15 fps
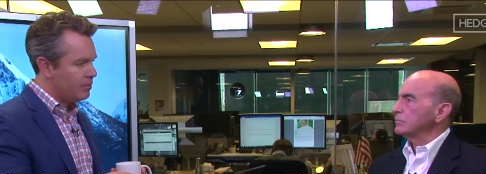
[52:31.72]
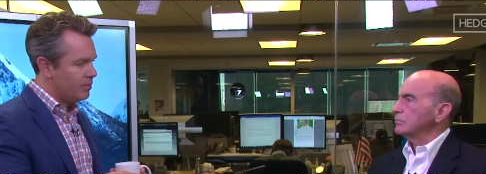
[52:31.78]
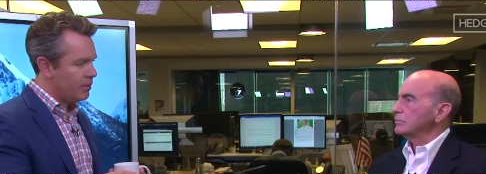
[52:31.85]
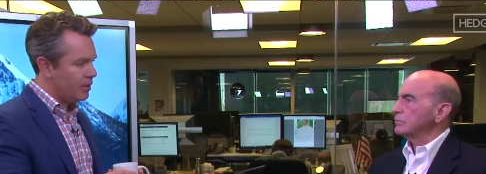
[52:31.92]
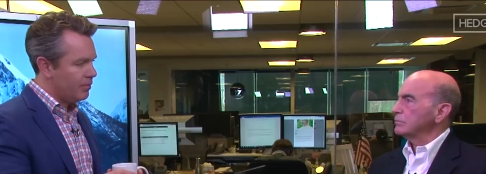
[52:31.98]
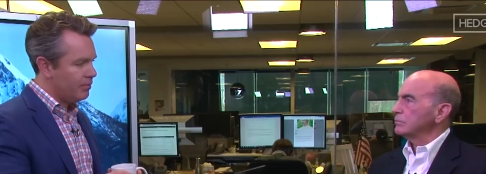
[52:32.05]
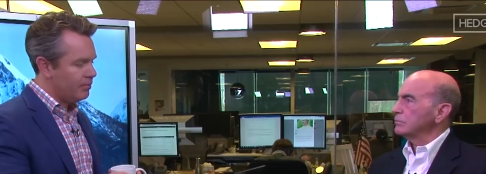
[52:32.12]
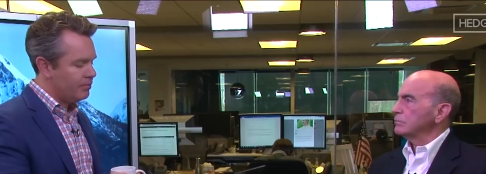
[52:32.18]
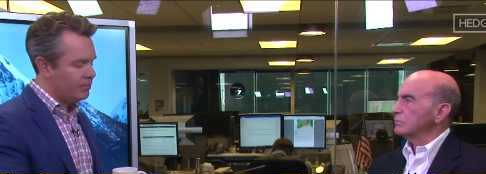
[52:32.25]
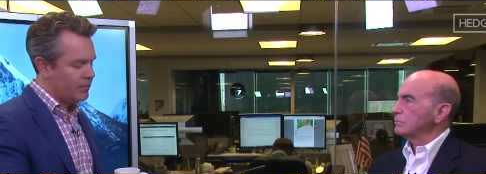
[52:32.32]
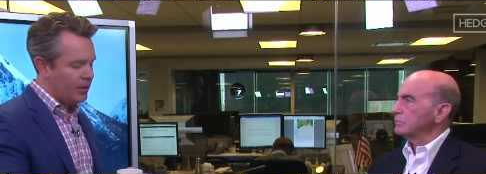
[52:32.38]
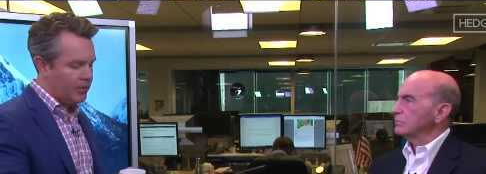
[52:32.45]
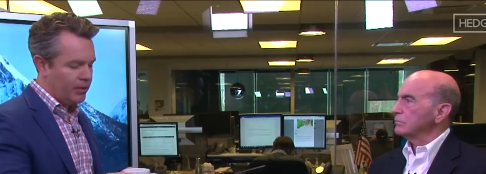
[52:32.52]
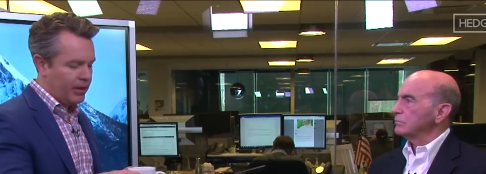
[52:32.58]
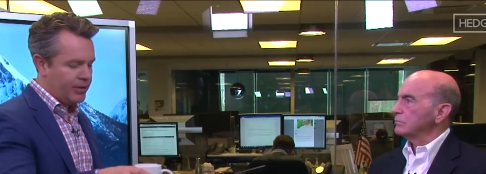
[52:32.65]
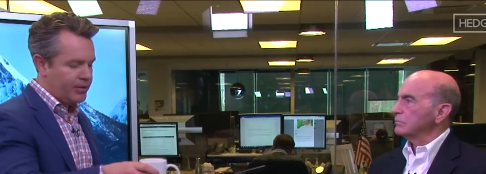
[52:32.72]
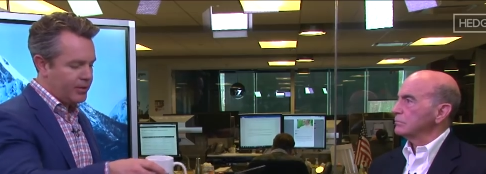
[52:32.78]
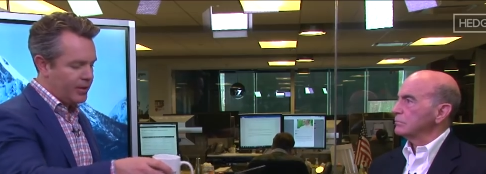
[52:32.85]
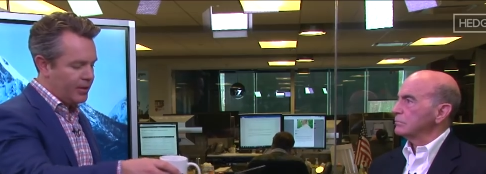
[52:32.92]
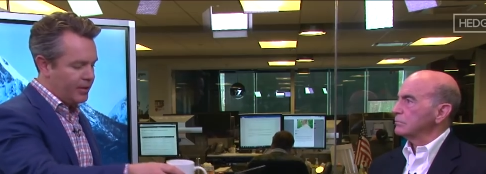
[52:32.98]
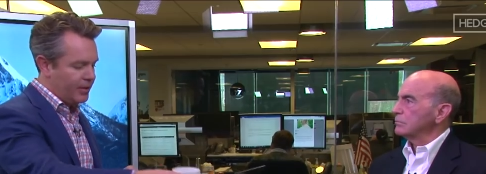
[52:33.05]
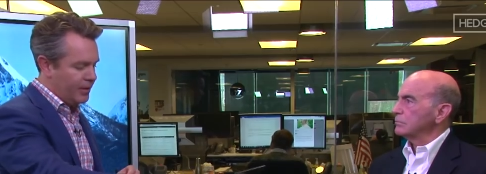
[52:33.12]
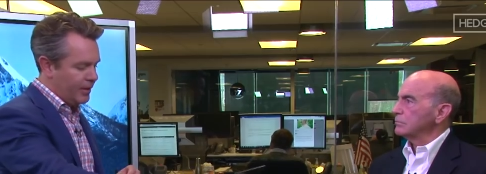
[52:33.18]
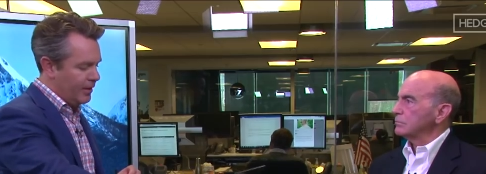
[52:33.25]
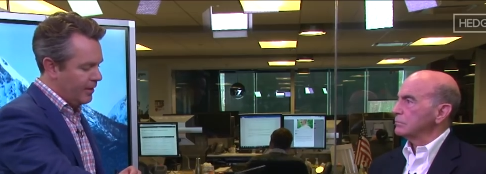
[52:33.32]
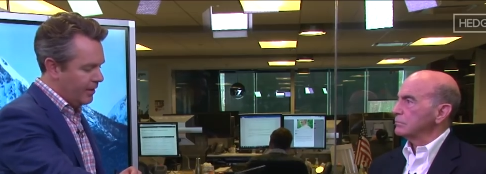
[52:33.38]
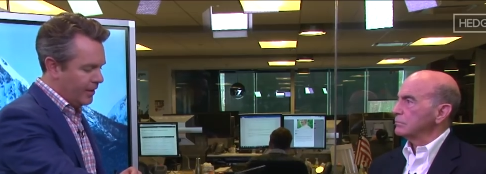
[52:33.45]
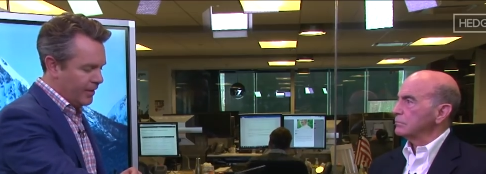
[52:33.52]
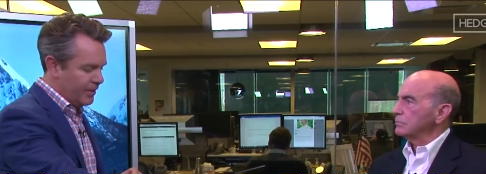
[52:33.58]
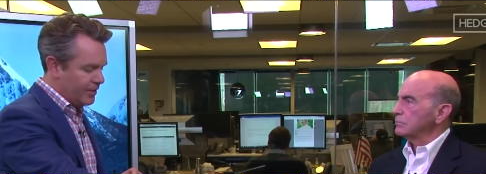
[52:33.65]
Speaker 1: not Yeah. Well, that's uh,
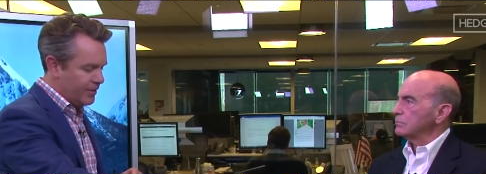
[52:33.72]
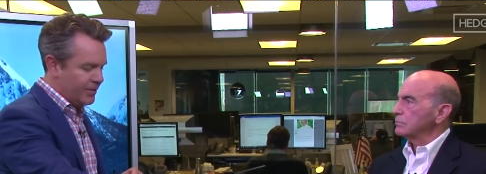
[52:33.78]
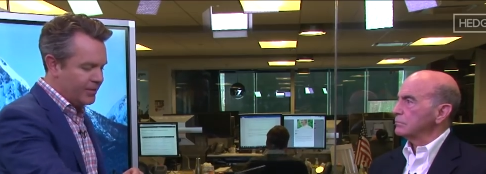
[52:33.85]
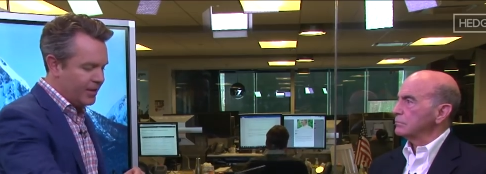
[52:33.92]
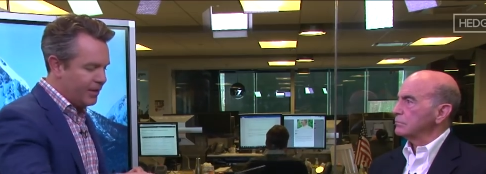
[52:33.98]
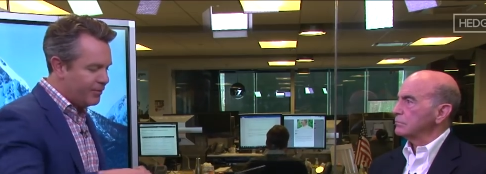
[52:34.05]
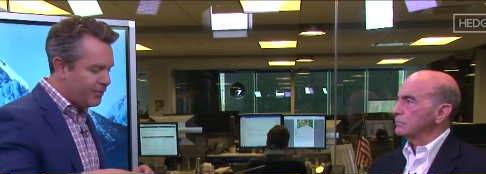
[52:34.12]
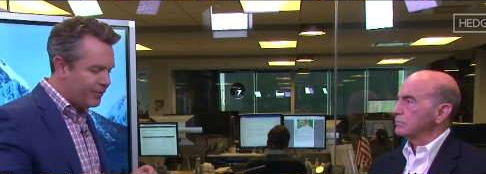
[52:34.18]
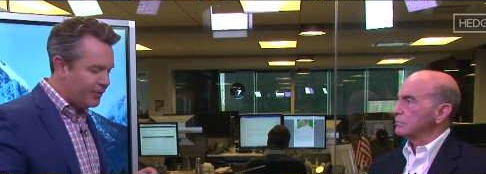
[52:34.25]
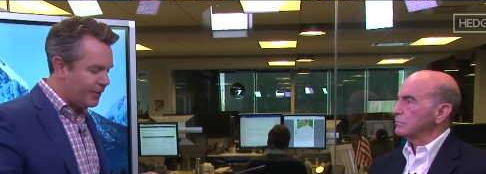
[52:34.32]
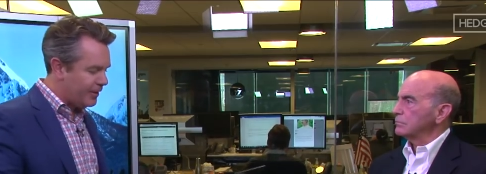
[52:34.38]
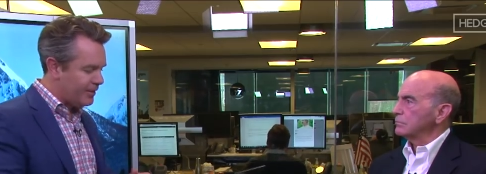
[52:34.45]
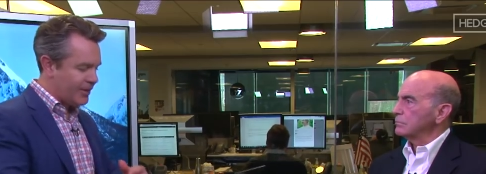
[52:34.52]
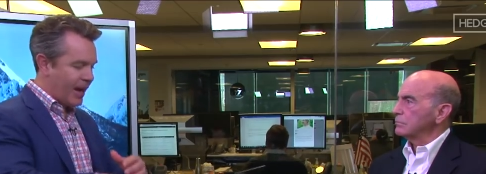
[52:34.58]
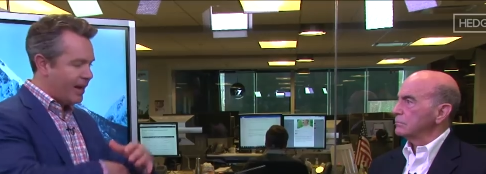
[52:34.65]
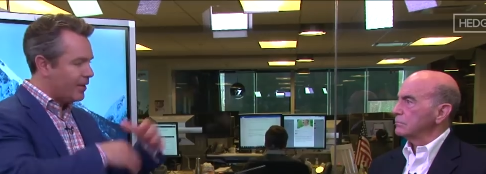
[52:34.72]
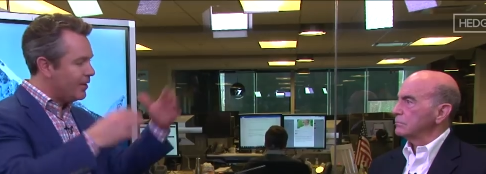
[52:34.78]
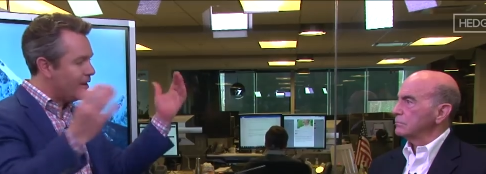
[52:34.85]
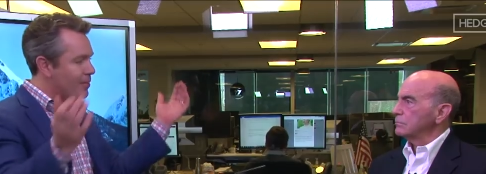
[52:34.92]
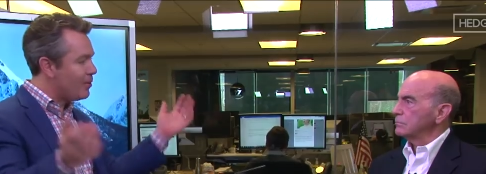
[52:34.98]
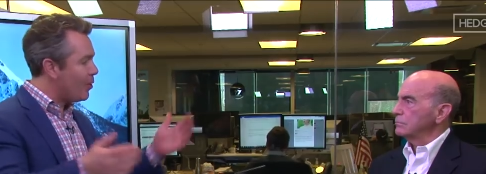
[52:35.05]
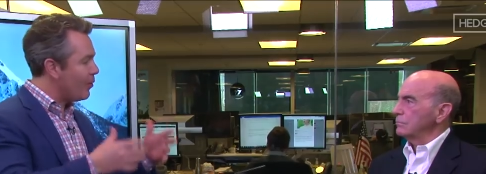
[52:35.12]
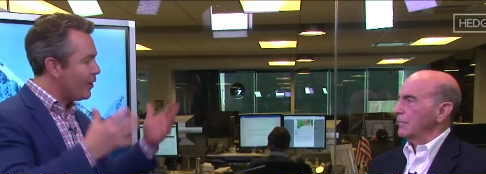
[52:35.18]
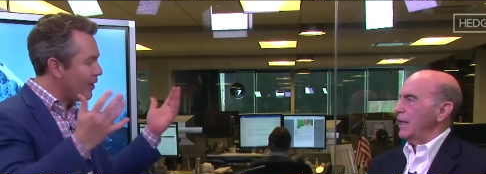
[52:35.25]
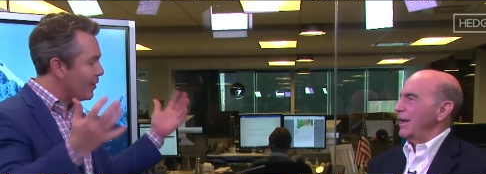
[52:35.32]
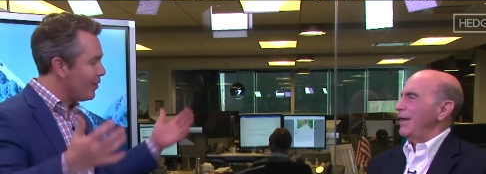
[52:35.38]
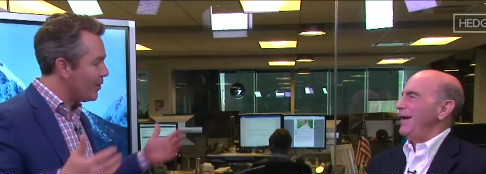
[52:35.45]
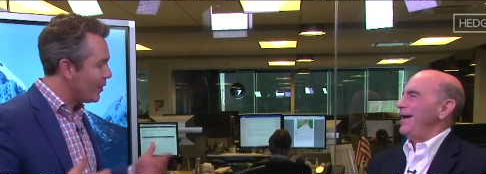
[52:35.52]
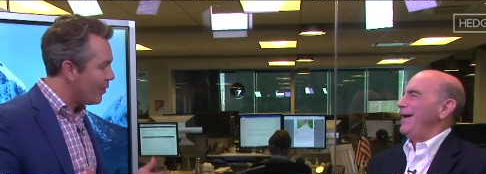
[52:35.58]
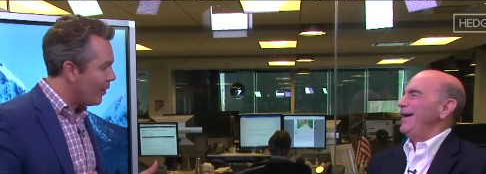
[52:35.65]
as insightful as I could keep going and
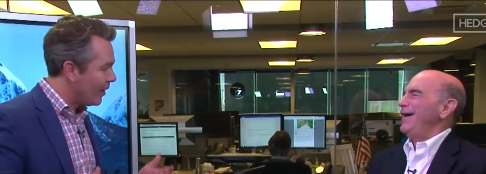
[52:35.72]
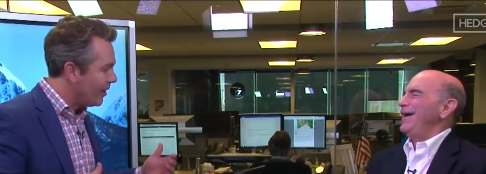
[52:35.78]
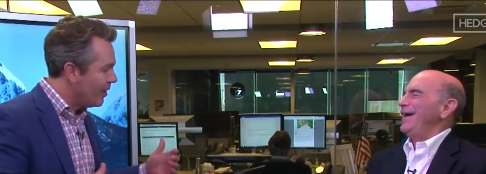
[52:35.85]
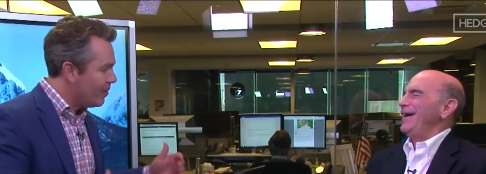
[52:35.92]
going and going.